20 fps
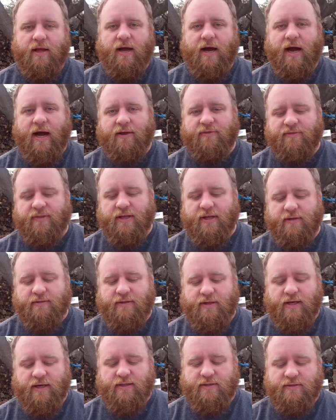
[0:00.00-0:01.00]
I think
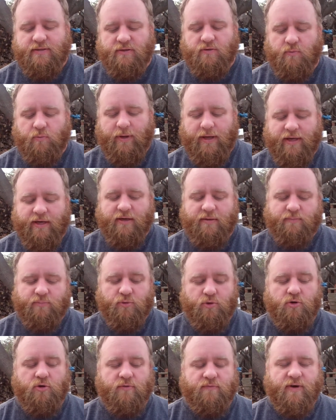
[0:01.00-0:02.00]
that we can
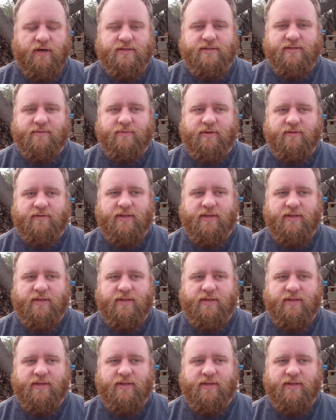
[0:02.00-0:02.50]
improve on some of the